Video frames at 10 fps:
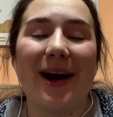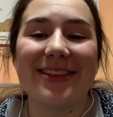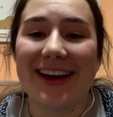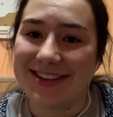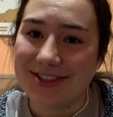
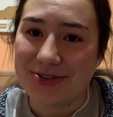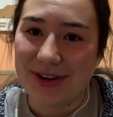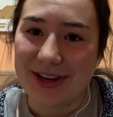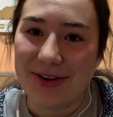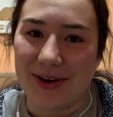That's a
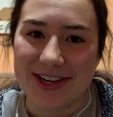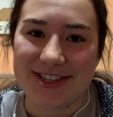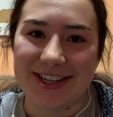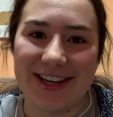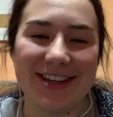tricky
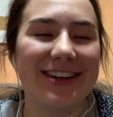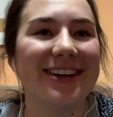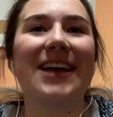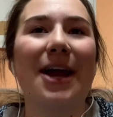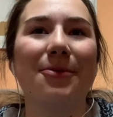question.
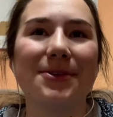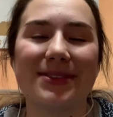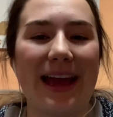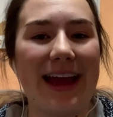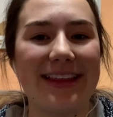I will
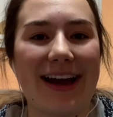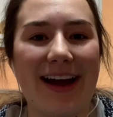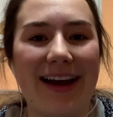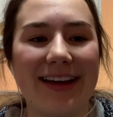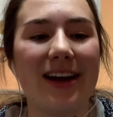say
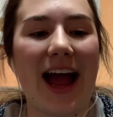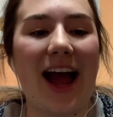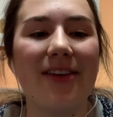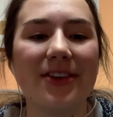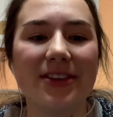that
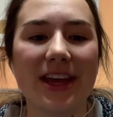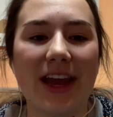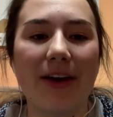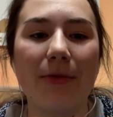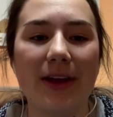having the
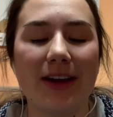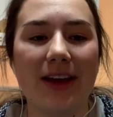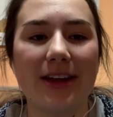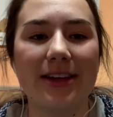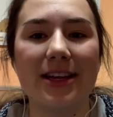candidate
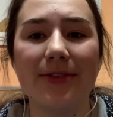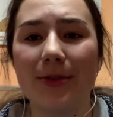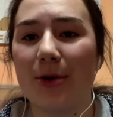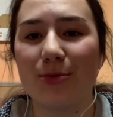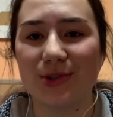weekend, and
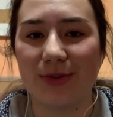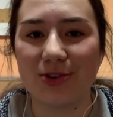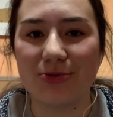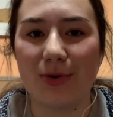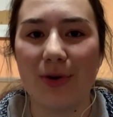even though it was
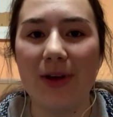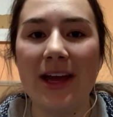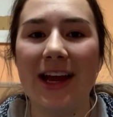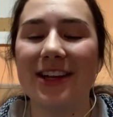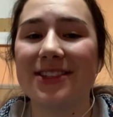virtual,
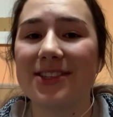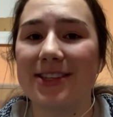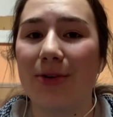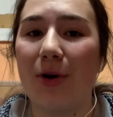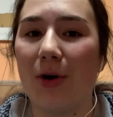it's
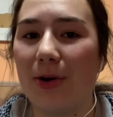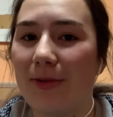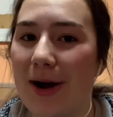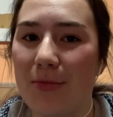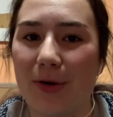still a whole
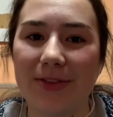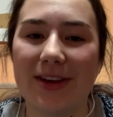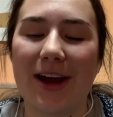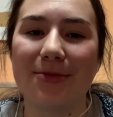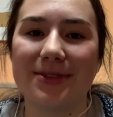lot more
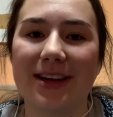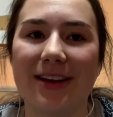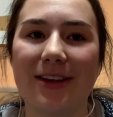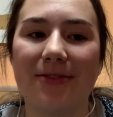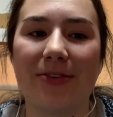than I was
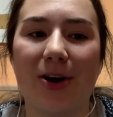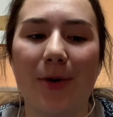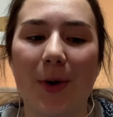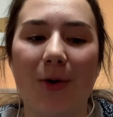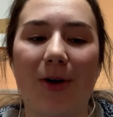getting
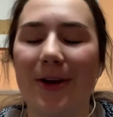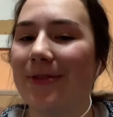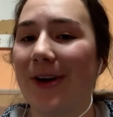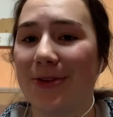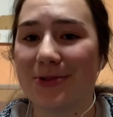from a lot
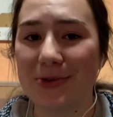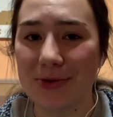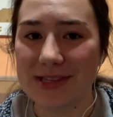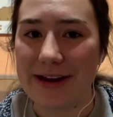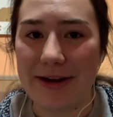of other
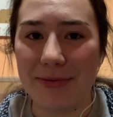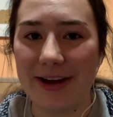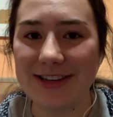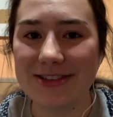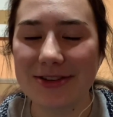schools that I
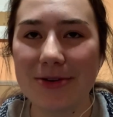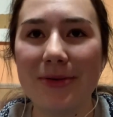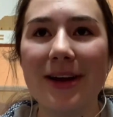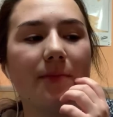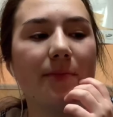applied
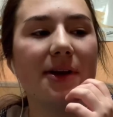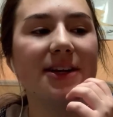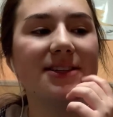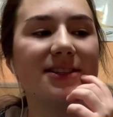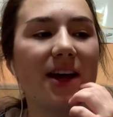to. But
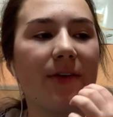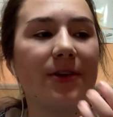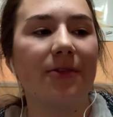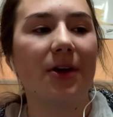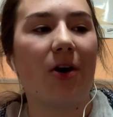it's
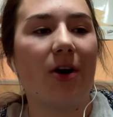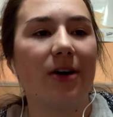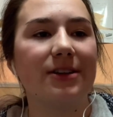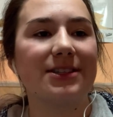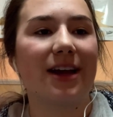definitely
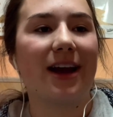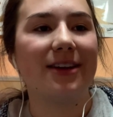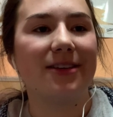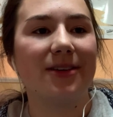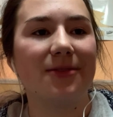hard to
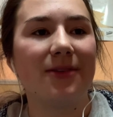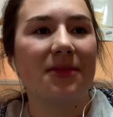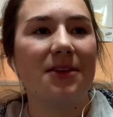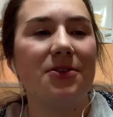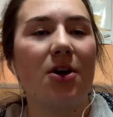kind of
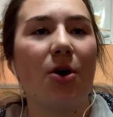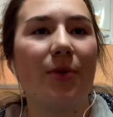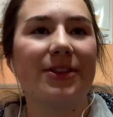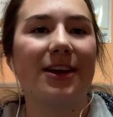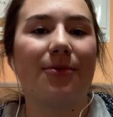know
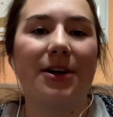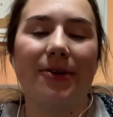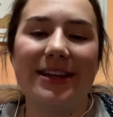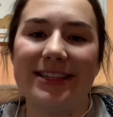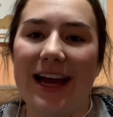what the
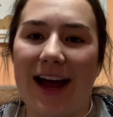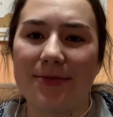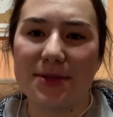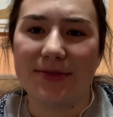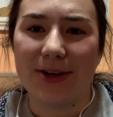NYUAD
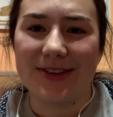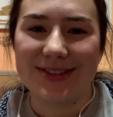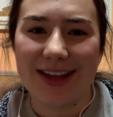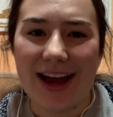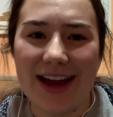atmosphere
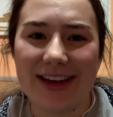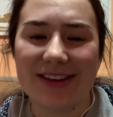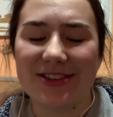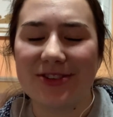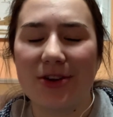is like,
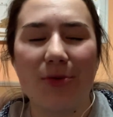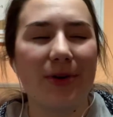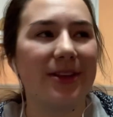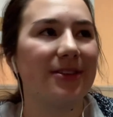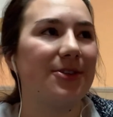and to know
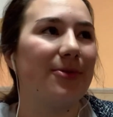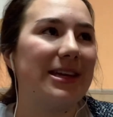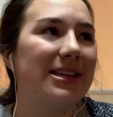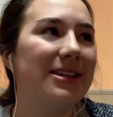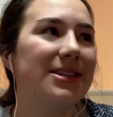what the
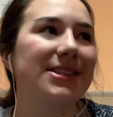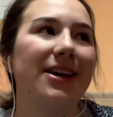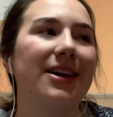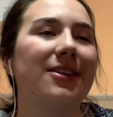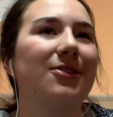UAE is
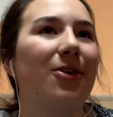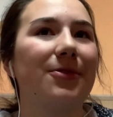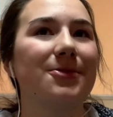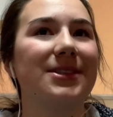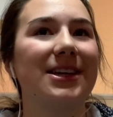like and all
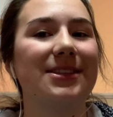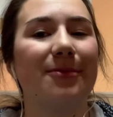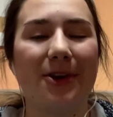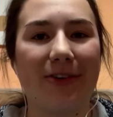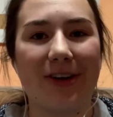those things
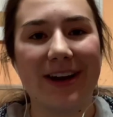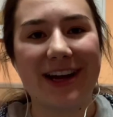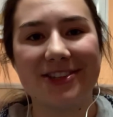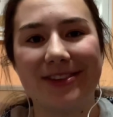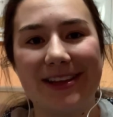when you're not
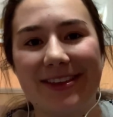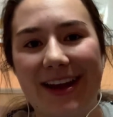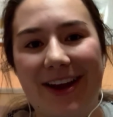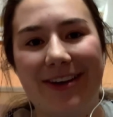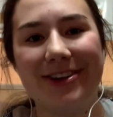actually
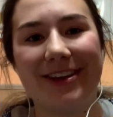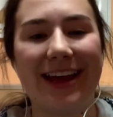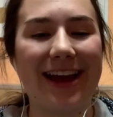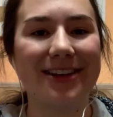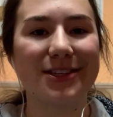there and you
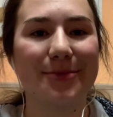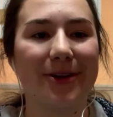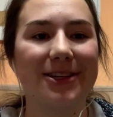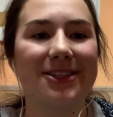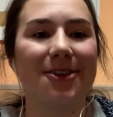can't
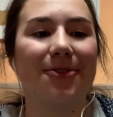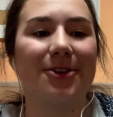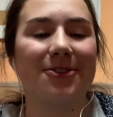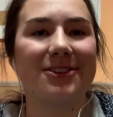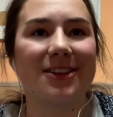experience it
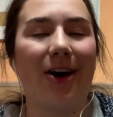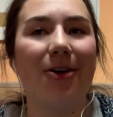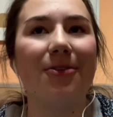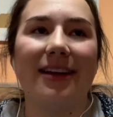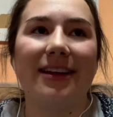for
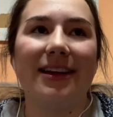yourself.